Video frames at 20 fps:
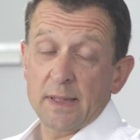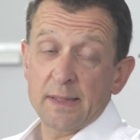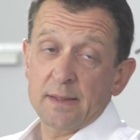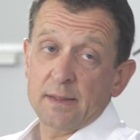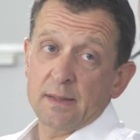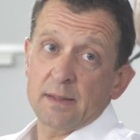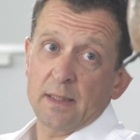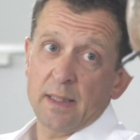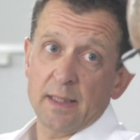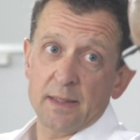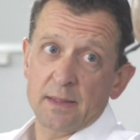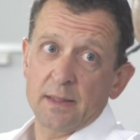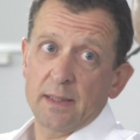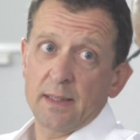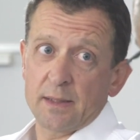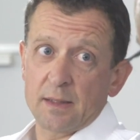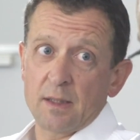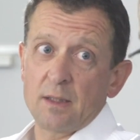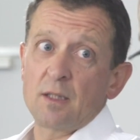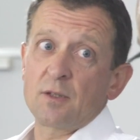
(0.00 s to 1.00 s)

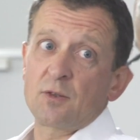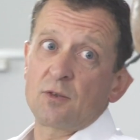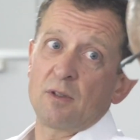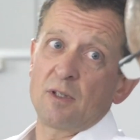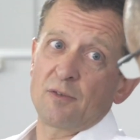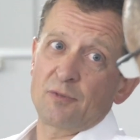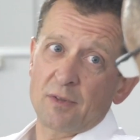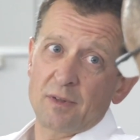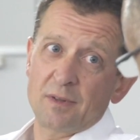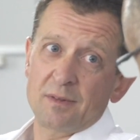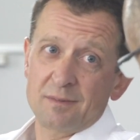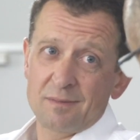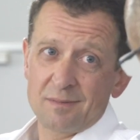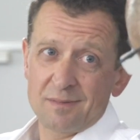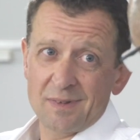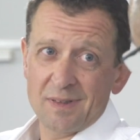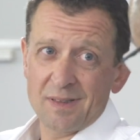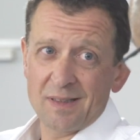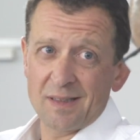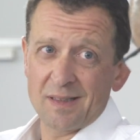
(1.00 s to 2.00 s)
has a lot to offer,
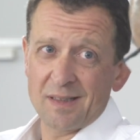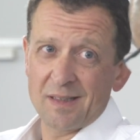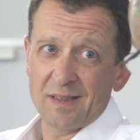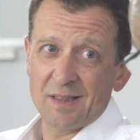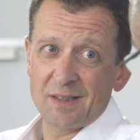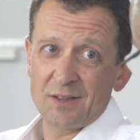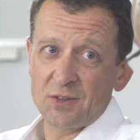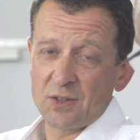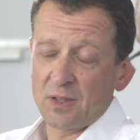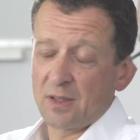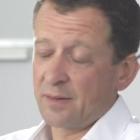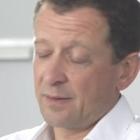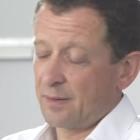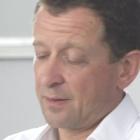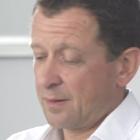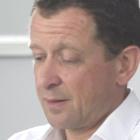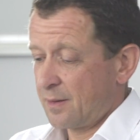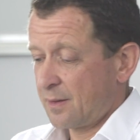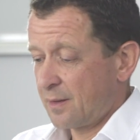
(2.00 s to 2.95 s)
John.